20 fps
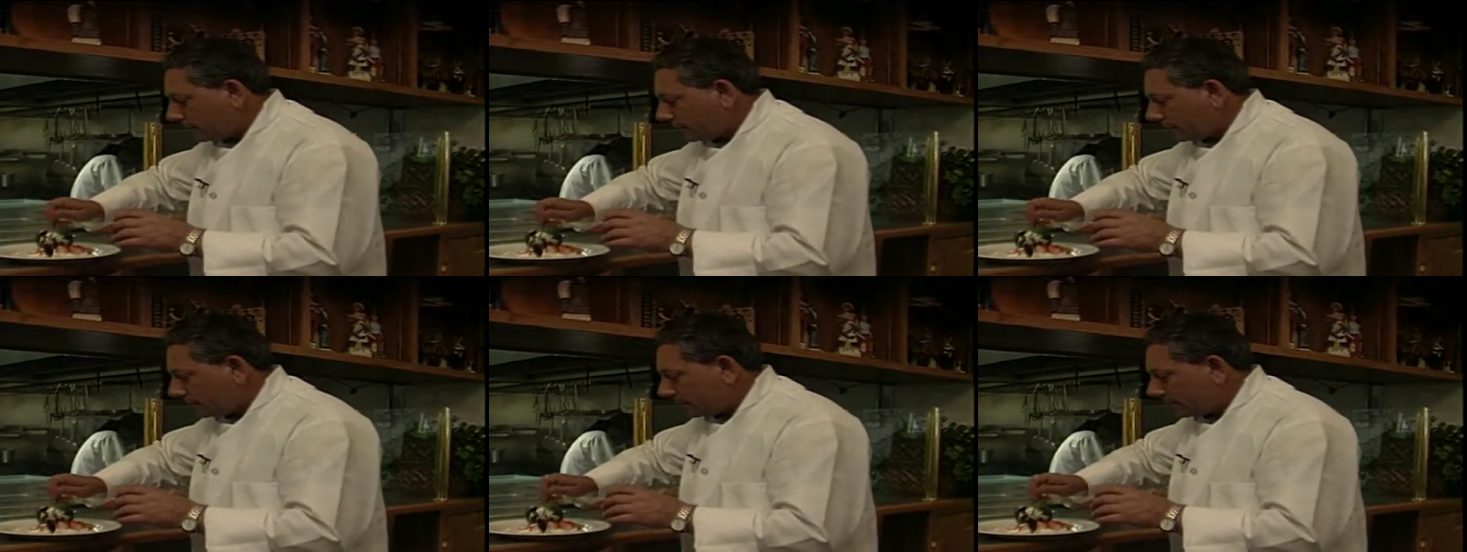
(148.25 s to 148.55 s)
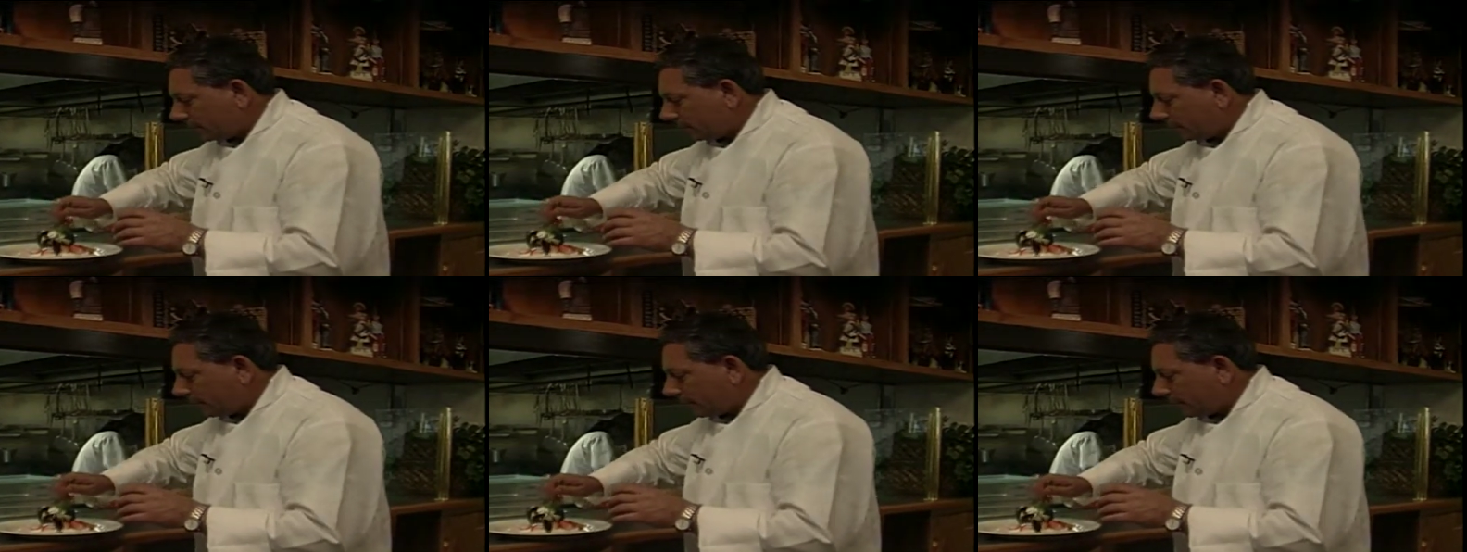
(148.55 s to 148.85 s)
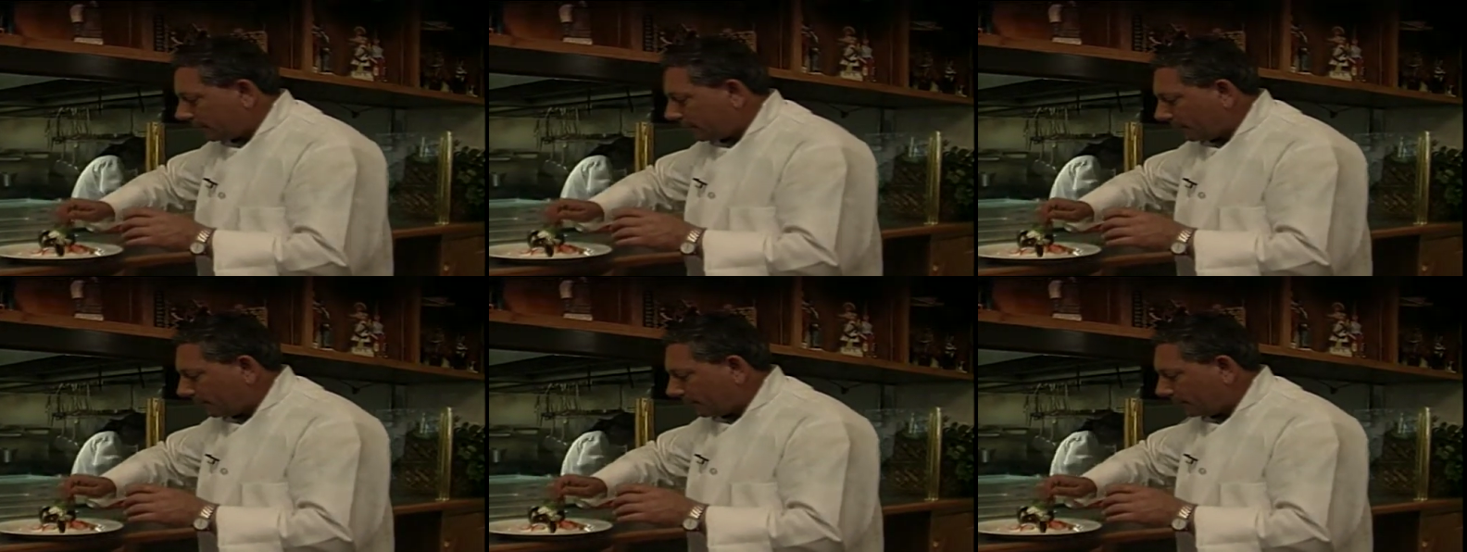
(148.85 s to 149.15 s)
little line
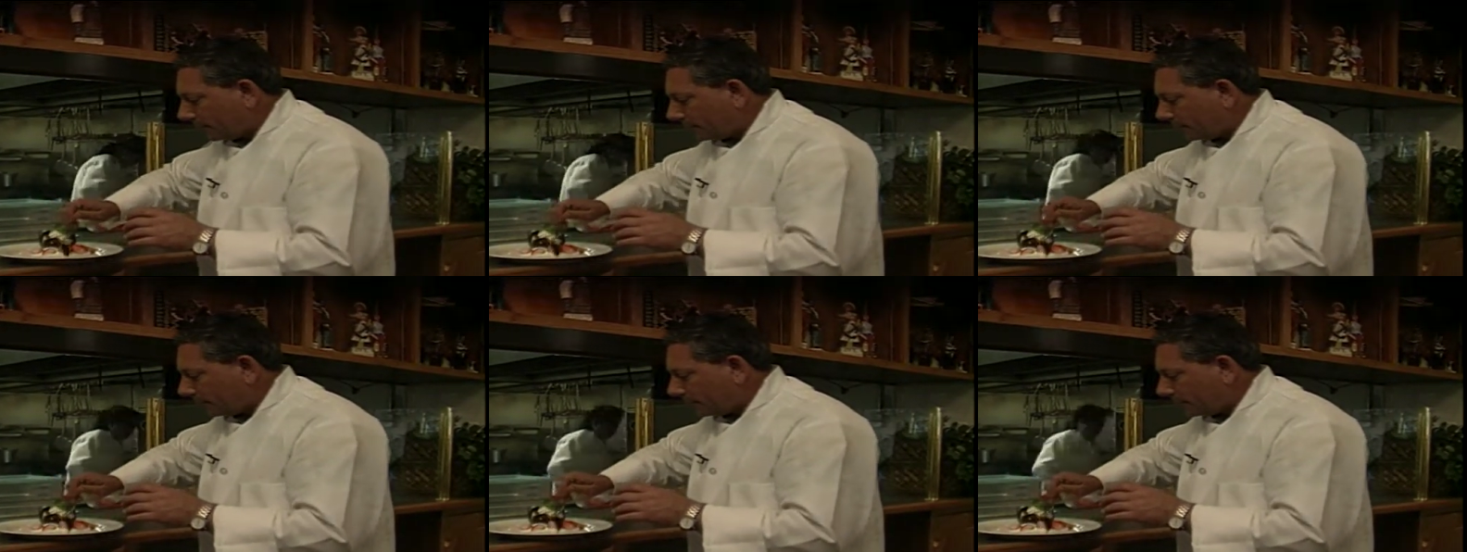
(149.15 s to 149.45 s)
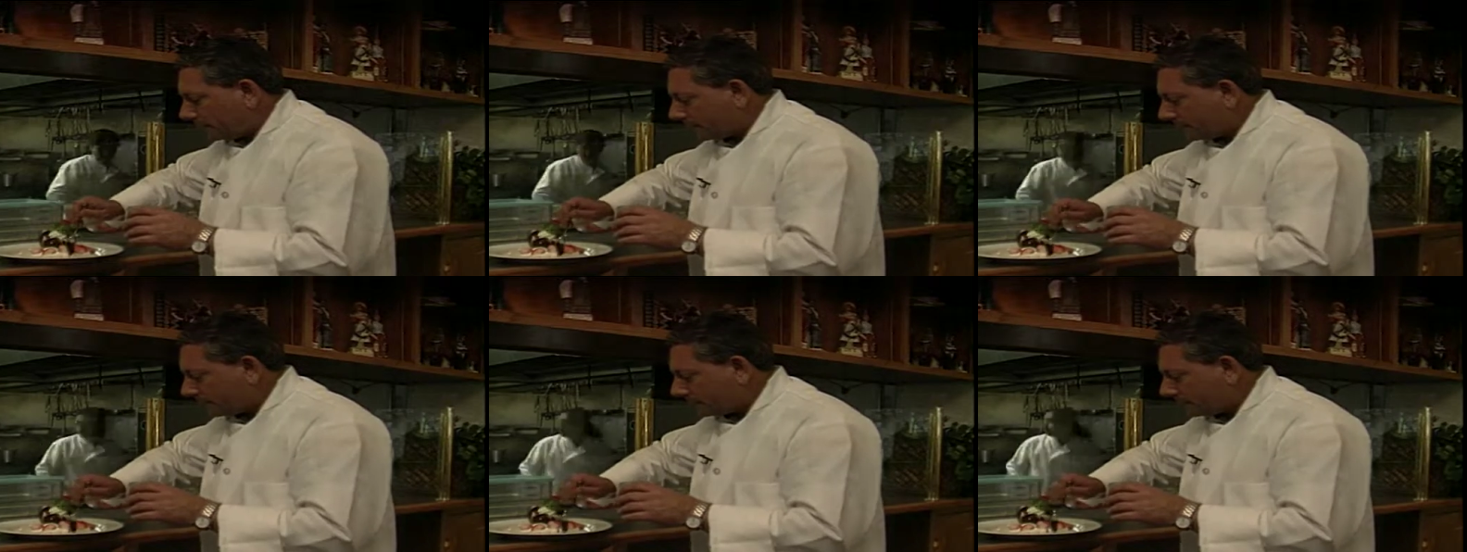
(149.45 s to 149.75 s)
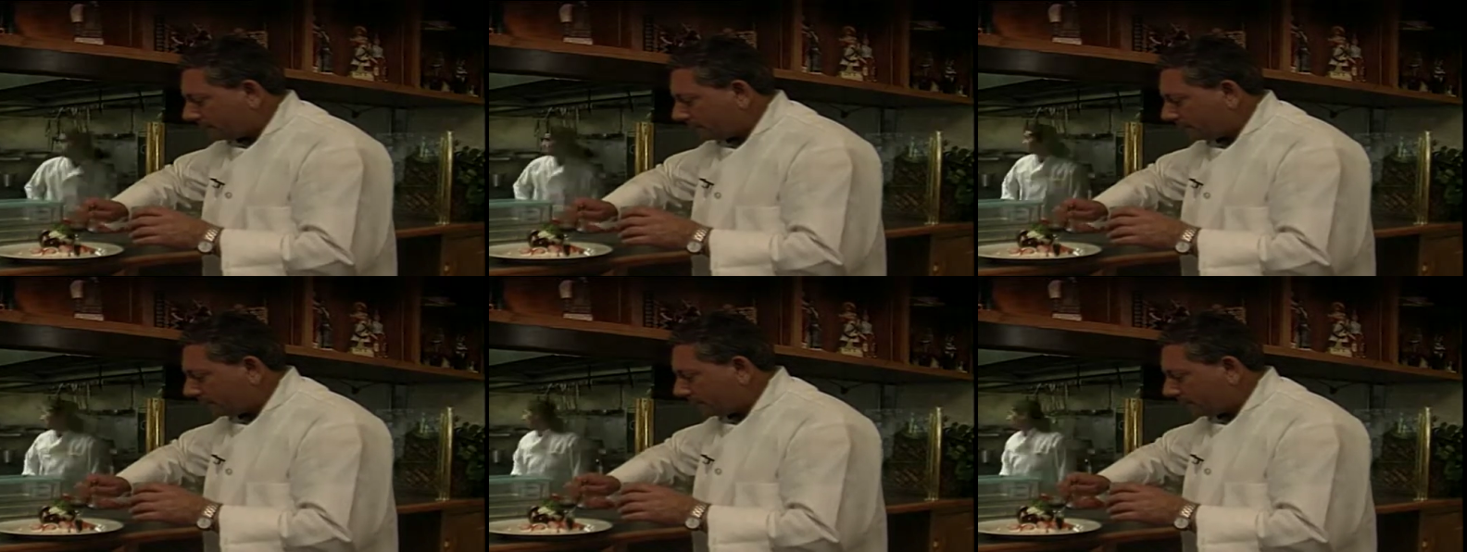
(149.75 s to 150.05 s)
like this
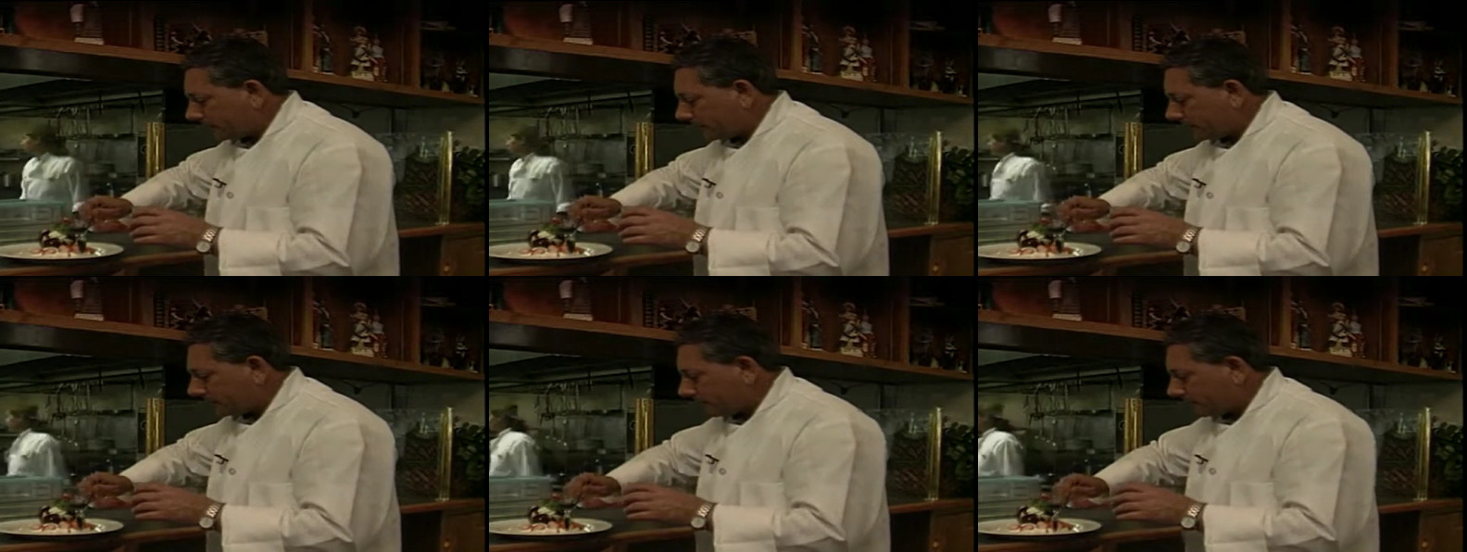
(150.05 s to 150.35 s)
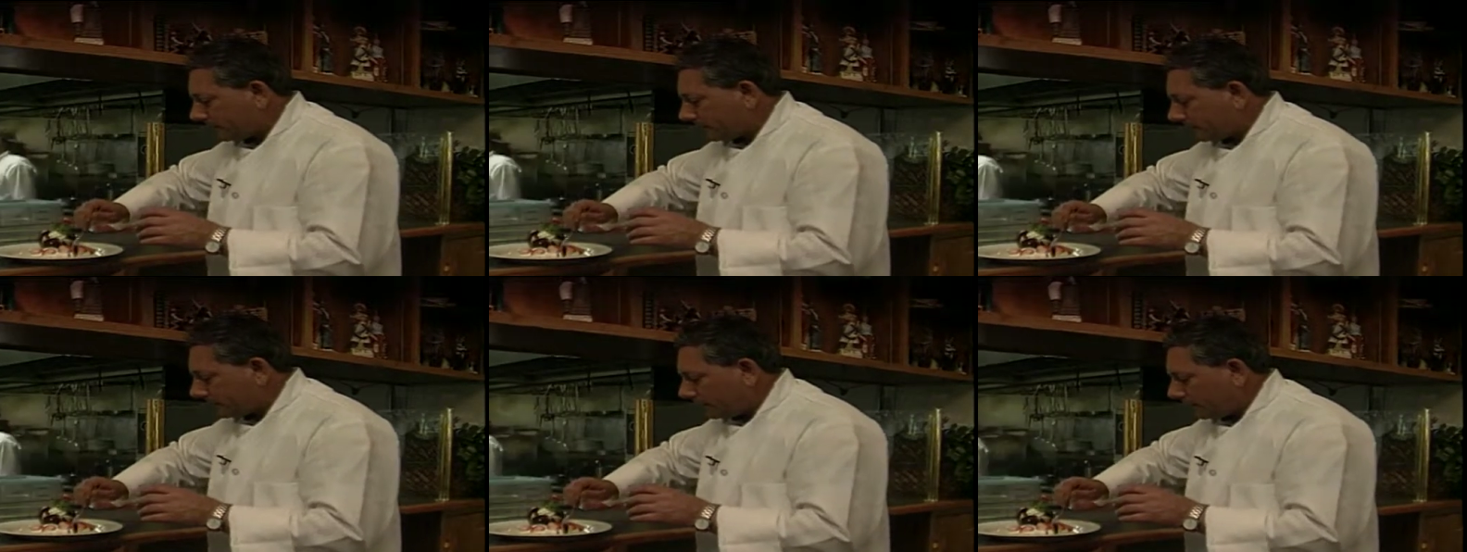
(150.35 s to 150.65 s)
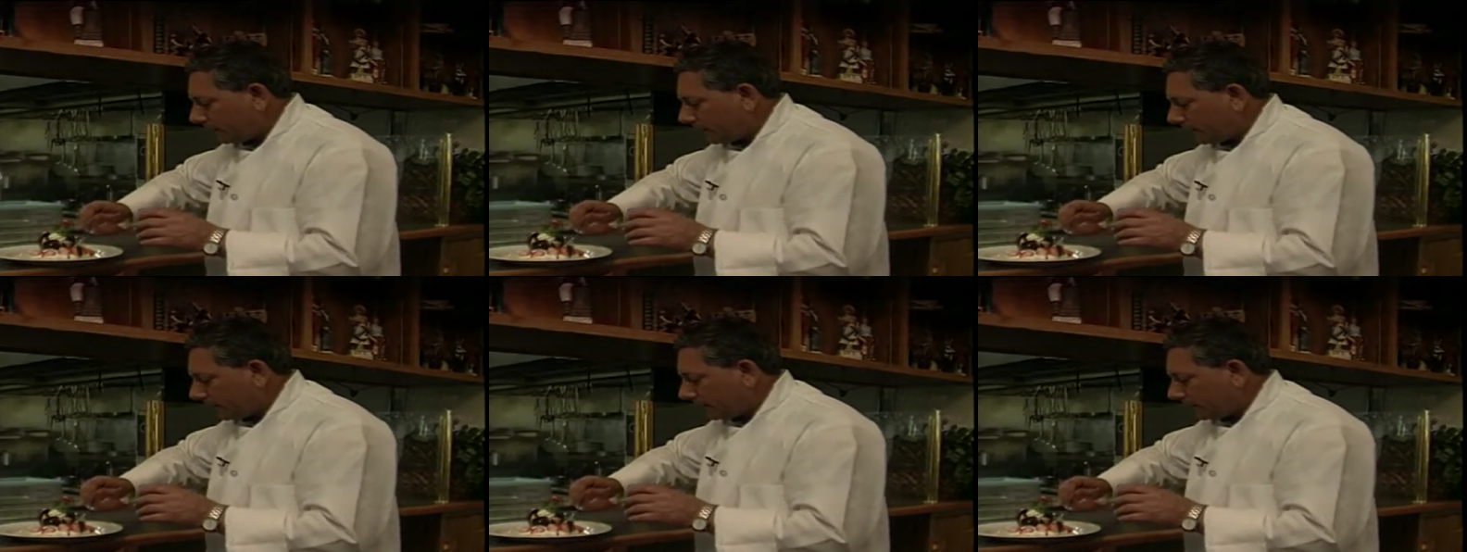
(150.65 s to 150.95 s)

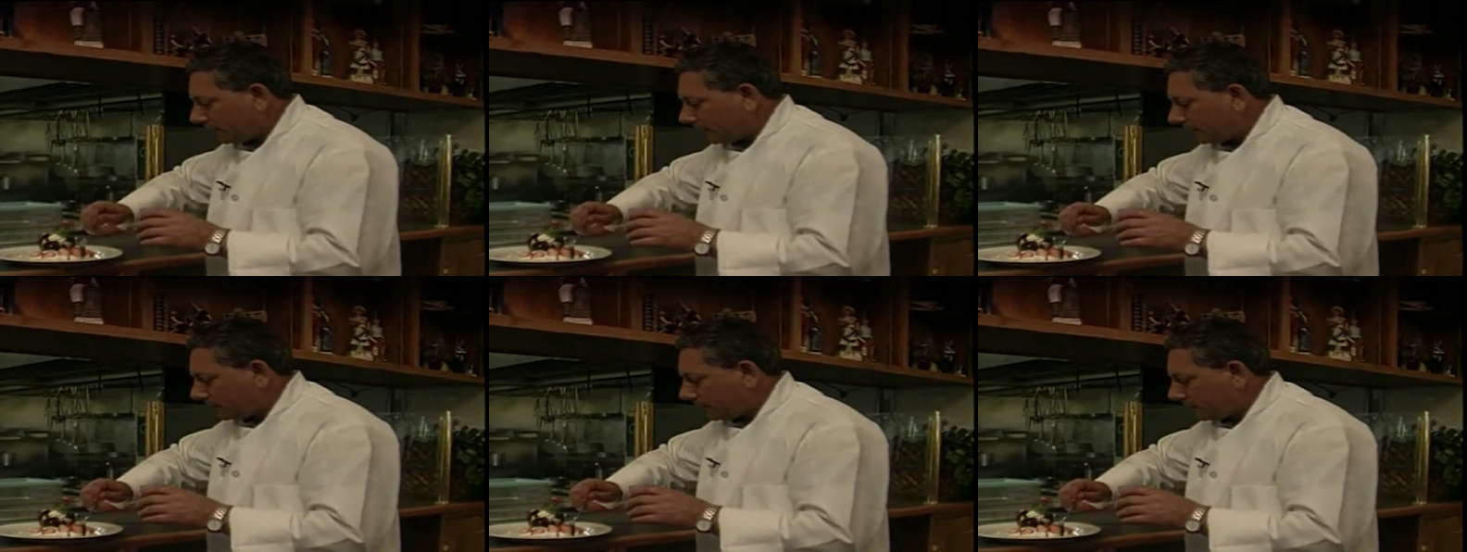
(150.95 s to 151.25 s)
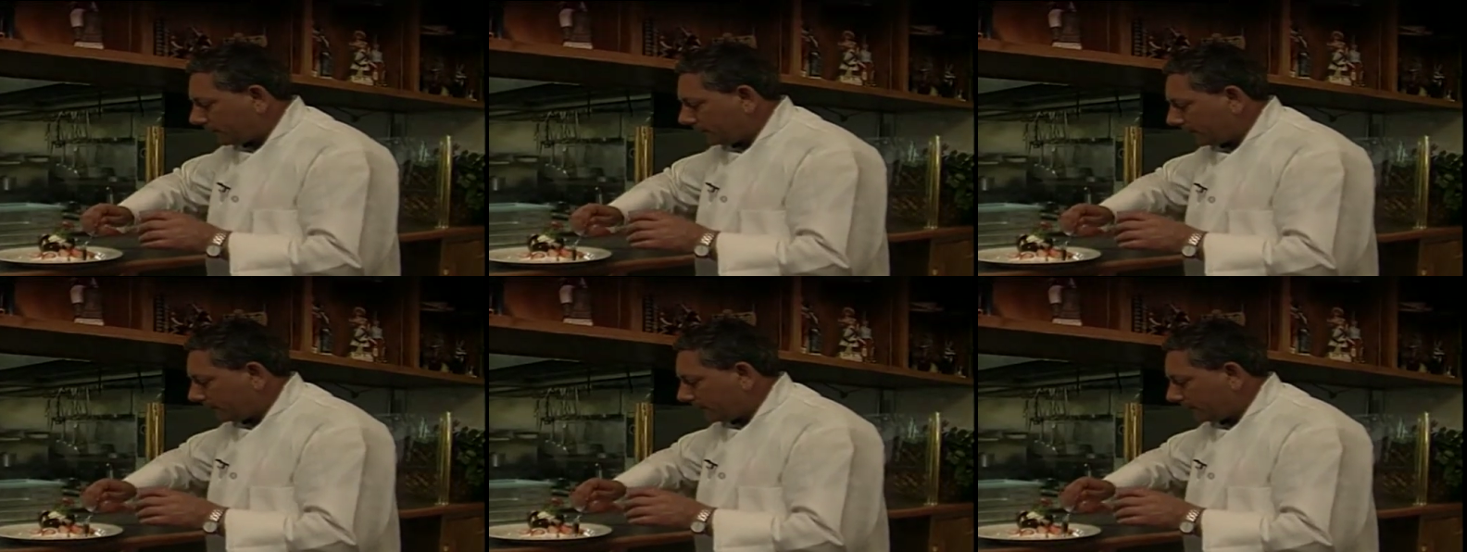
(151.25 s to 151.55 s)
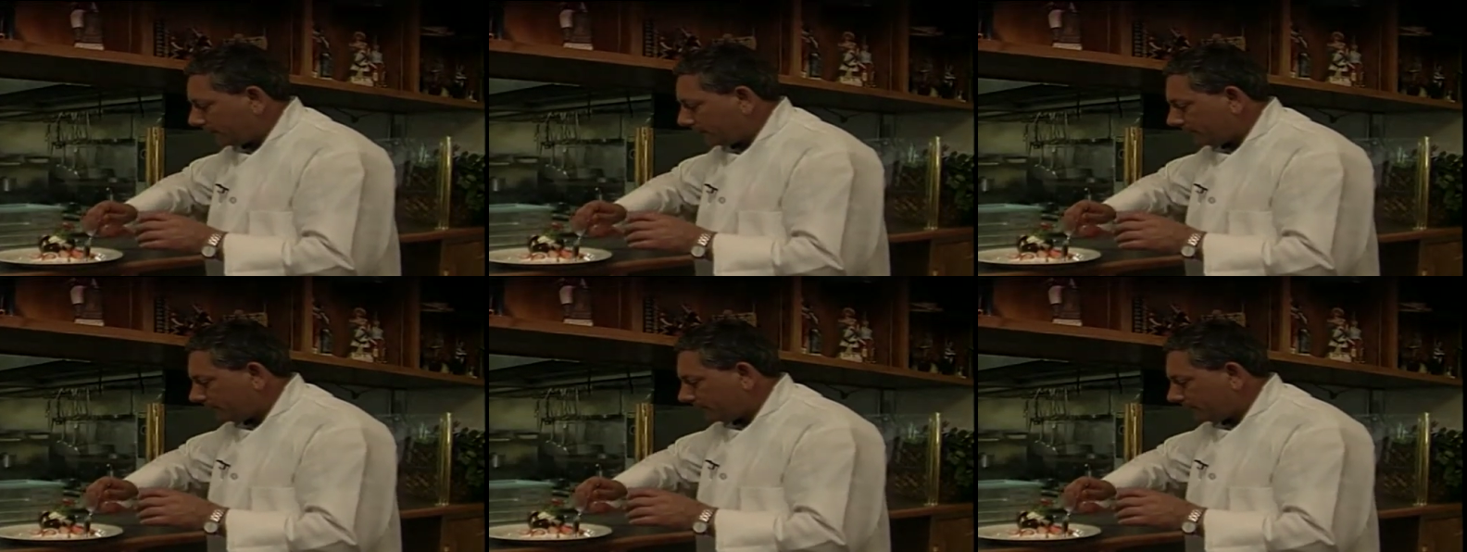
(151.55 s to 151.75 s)
into the